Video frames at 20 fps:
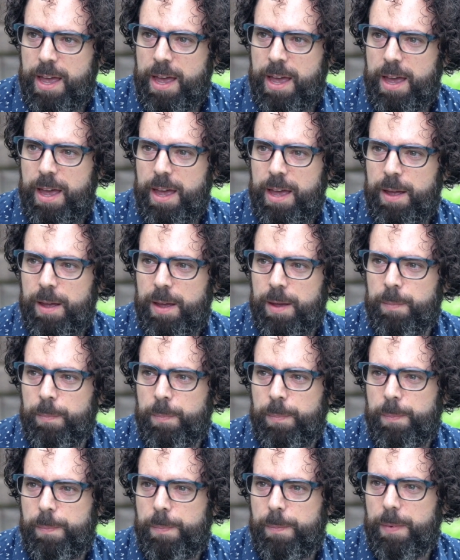
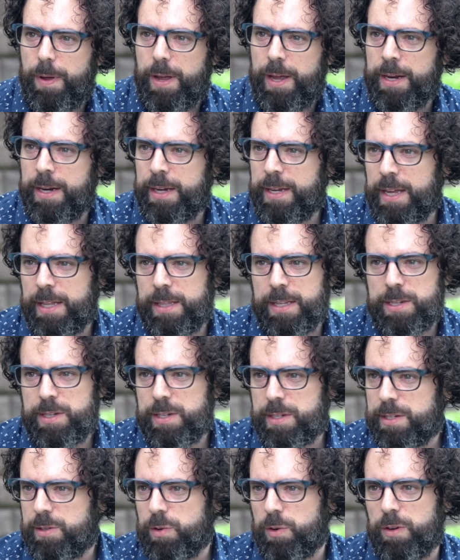And again, this
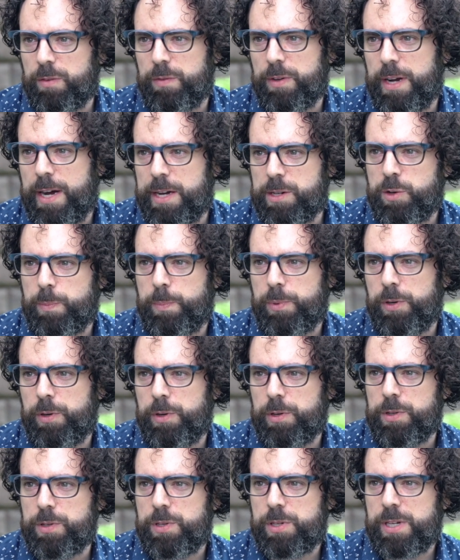is sort of an
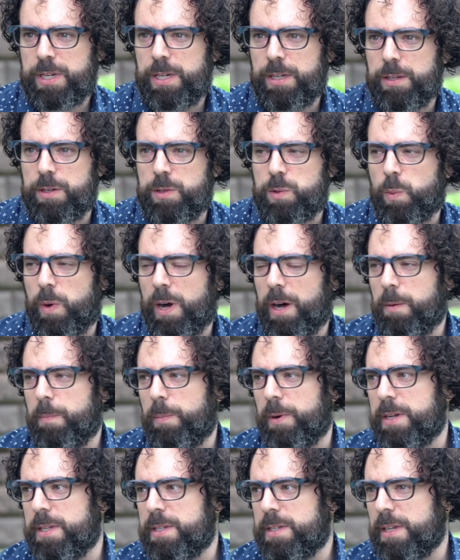entrepreneurial skill as well,
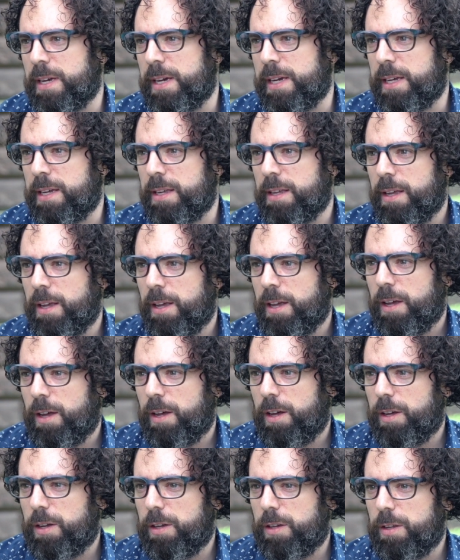but it's like
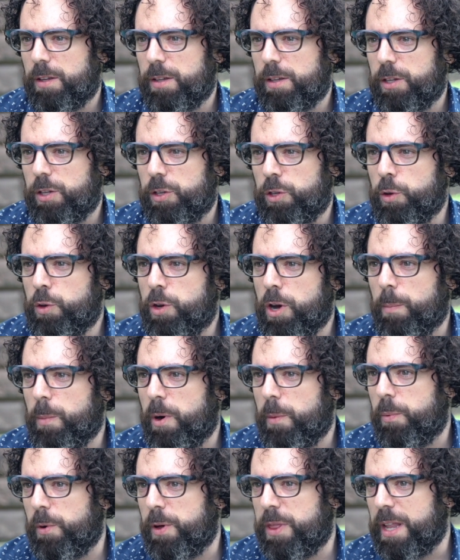you come
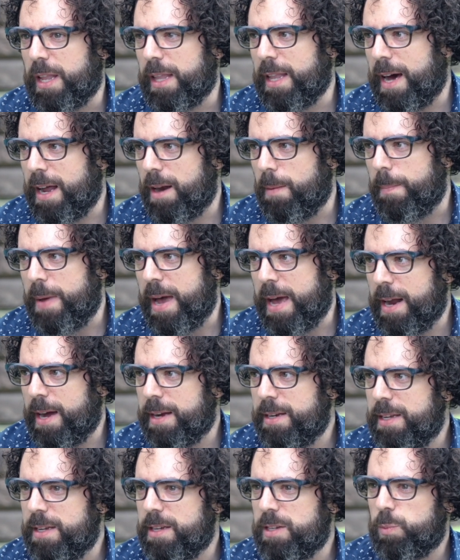up with a lot of bad
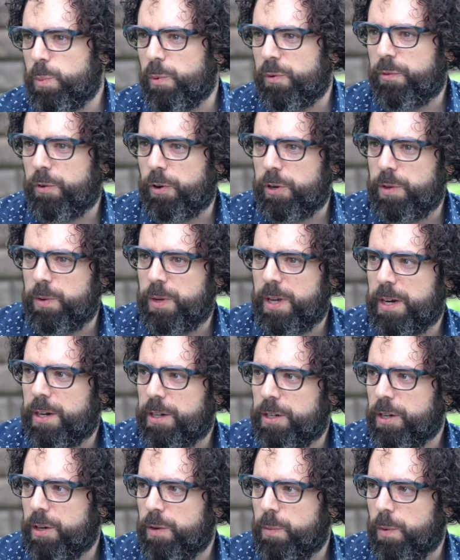ideas before you hit a
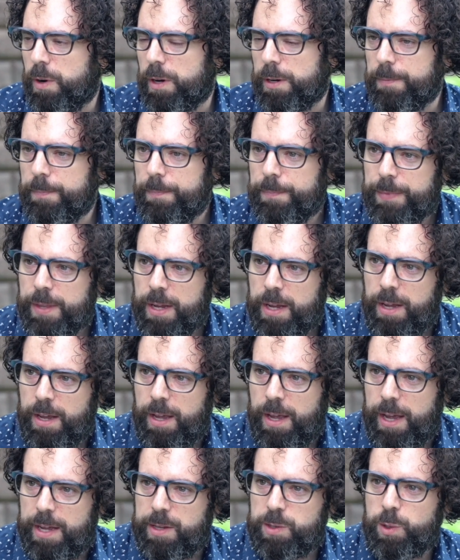good one.
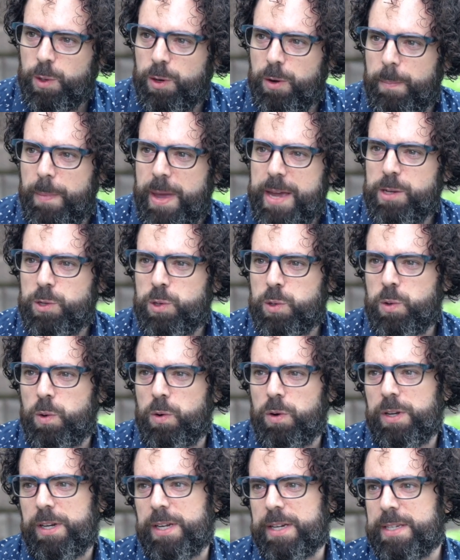And so to make
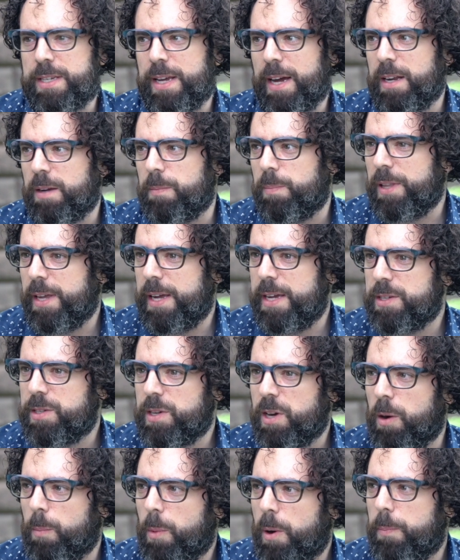school an exciting place,
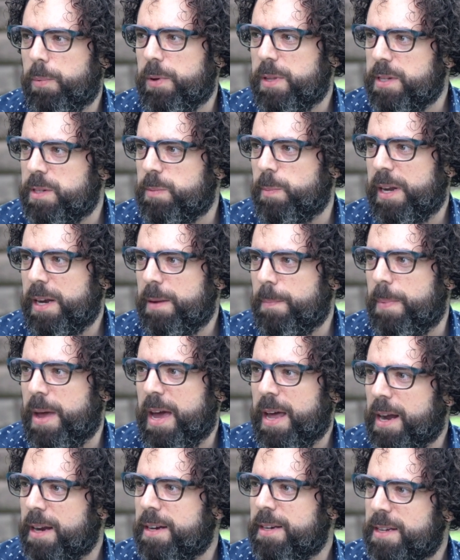come up with as many
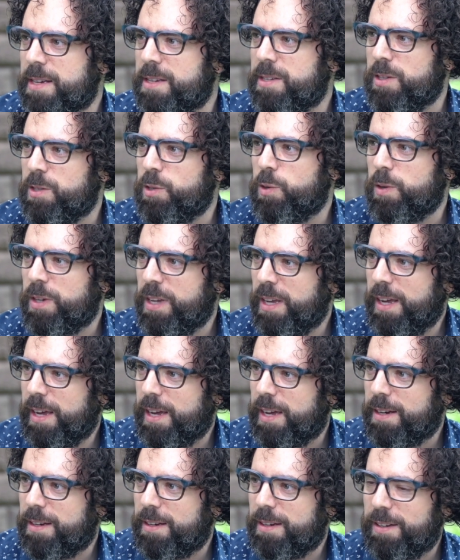bad ideas as you
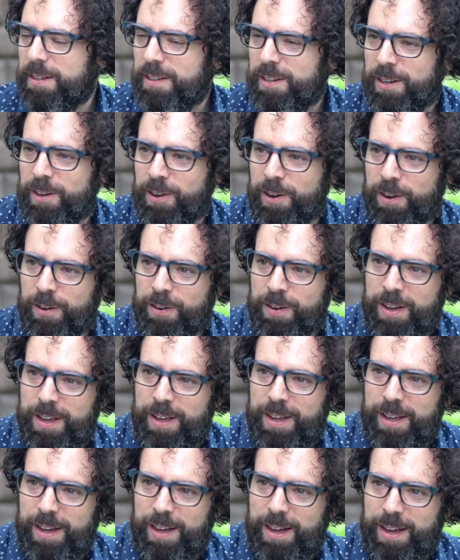can, you know?
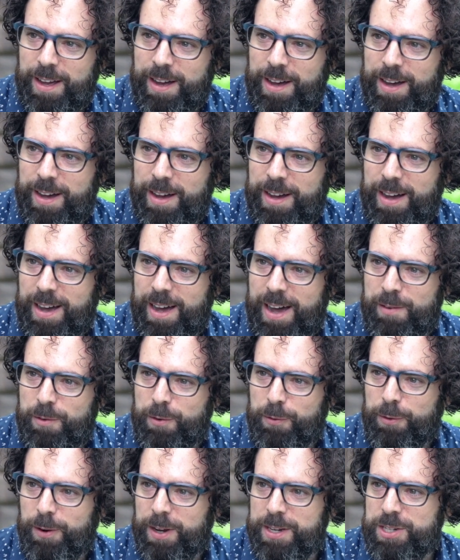I have
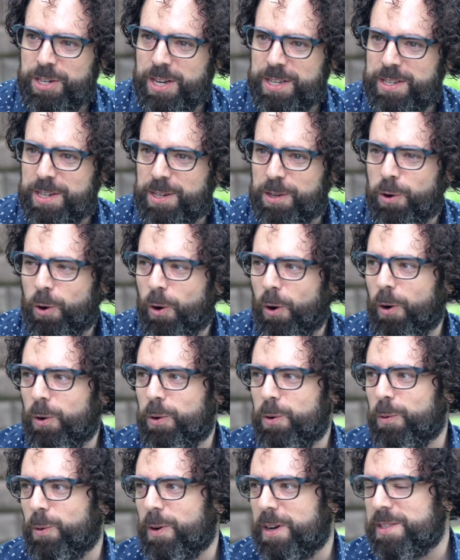a friend, Jesse Cole,
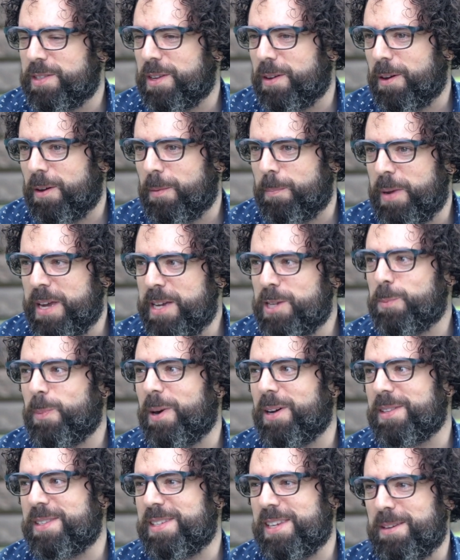who runs a
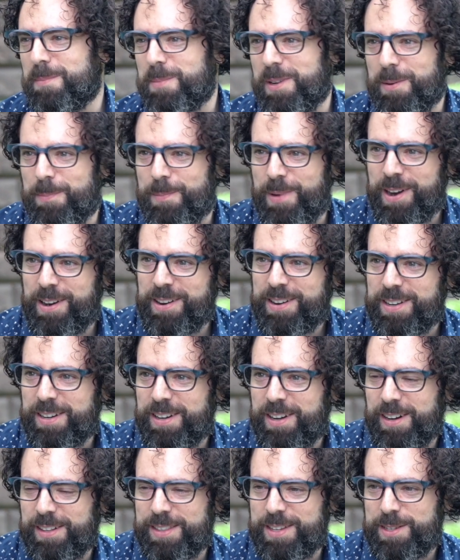baseball team in America
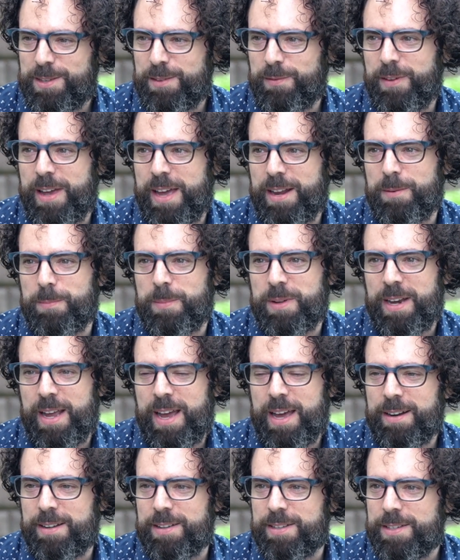called the Savannah
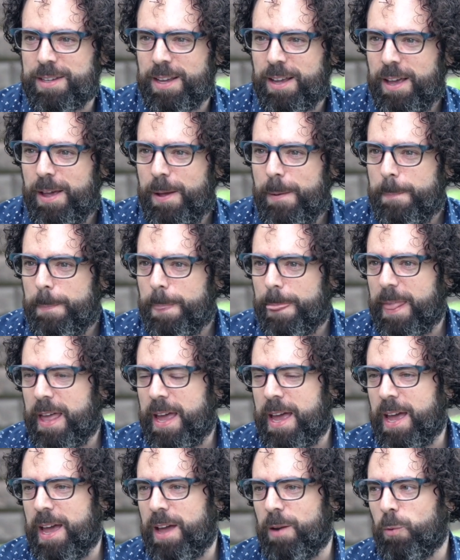Bananas.
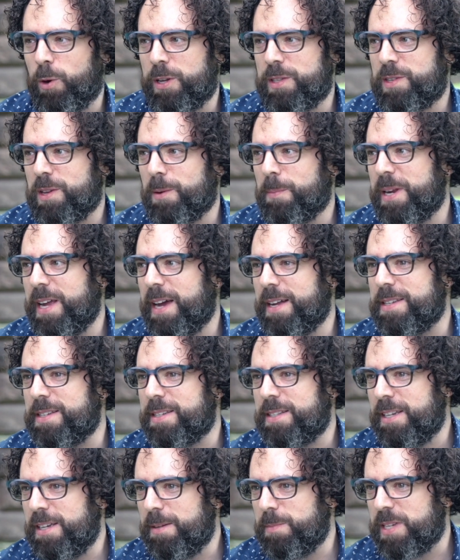And when somebody on his
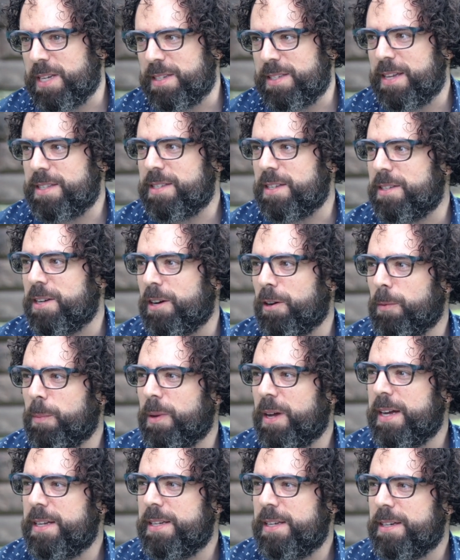team says that's a
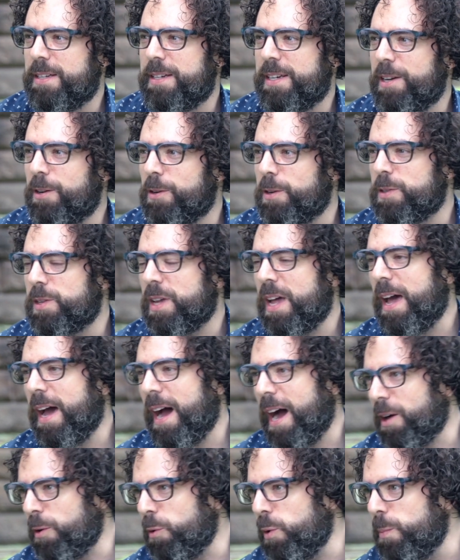terrible idea, and he goes,
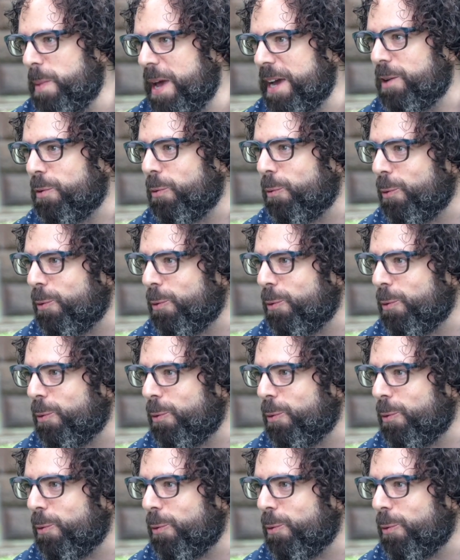how can we make it